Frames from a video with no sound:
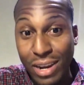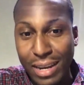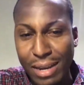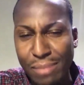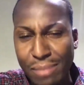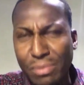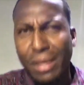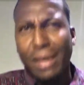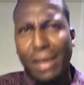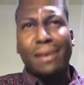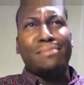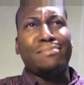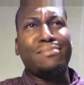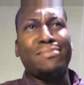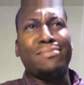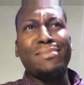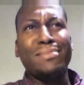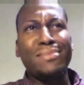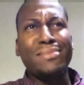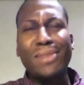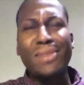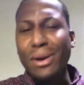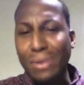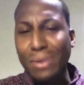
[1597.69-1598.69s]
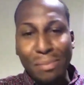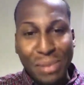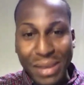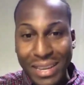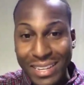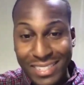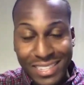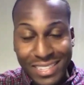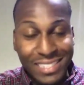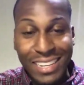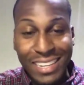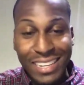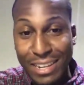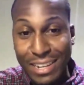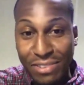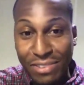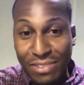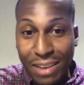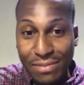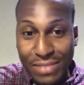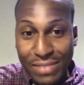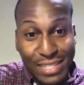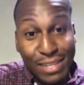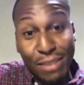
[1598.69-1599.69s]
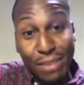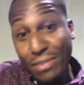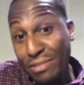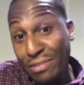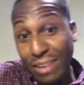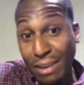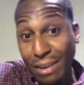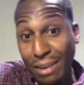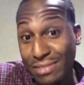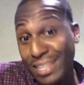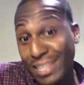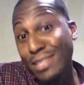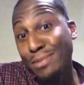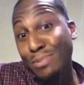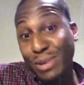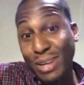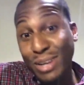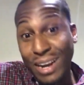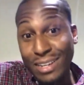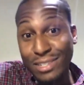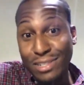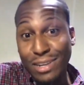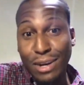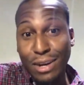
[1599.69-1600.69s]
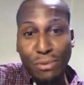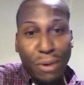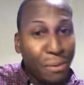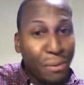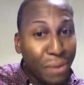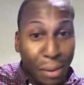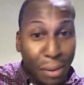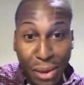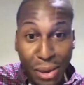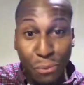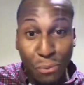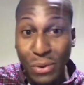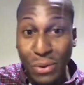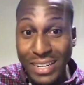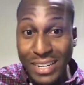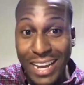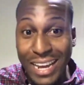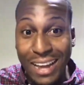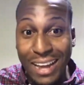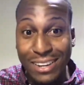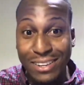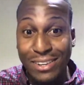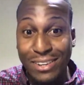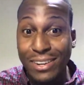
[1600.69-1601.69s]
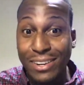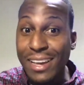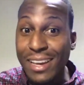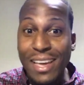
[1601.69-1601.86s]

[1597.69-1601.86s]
I'm like, no, I'm paying six ninety five and seventy five cents per contract. Why would I pay one dollar?